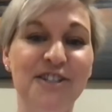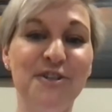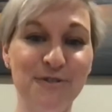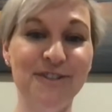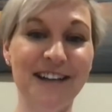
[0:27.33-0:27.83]

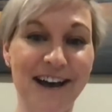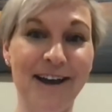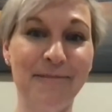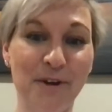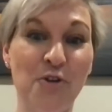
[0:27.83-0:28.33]

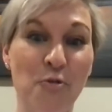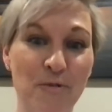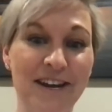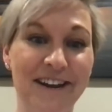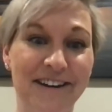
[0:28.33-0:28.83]
two-time
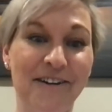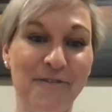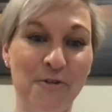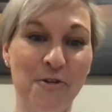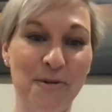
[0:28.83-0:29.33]
queen
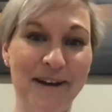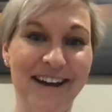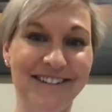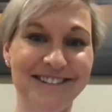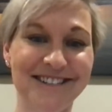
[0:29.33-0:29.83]
of
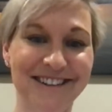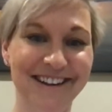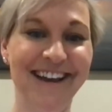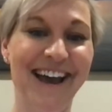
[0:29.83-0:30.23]
Corvettes,